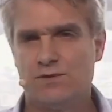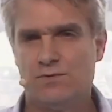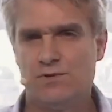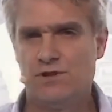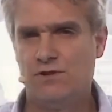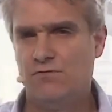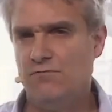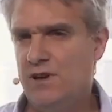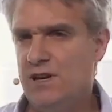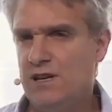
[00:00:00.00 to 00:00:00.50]

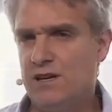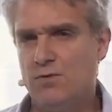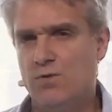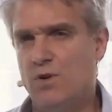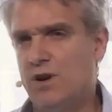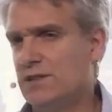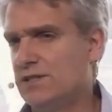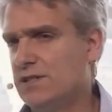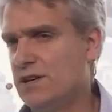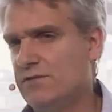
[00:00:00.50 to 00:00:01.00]
which are really
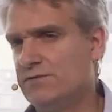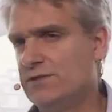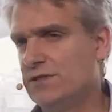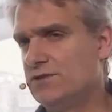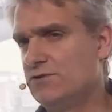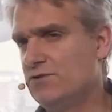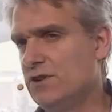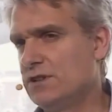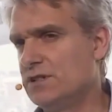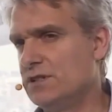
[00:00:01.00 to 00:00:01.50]
quite
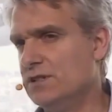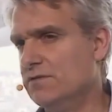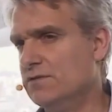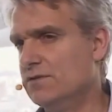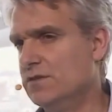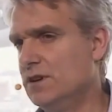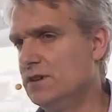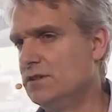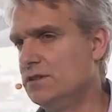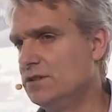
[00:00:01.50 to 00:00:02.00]
self-destructive
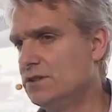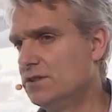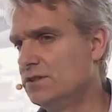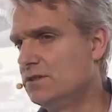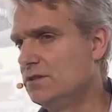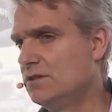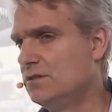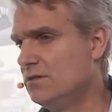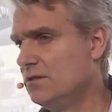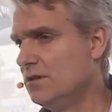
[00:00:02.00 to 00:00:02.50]
and
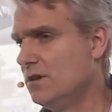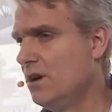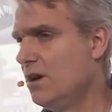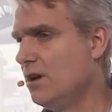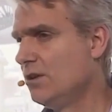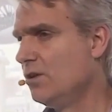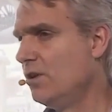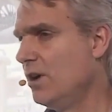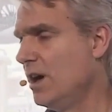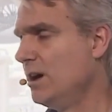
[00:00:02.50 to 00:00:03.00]
just
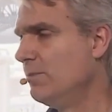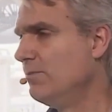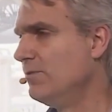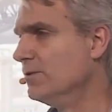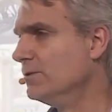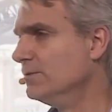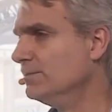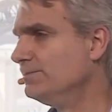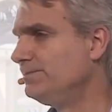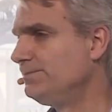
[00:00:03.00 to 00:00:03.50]
are not
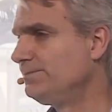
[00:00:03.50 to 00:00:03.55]
helpful.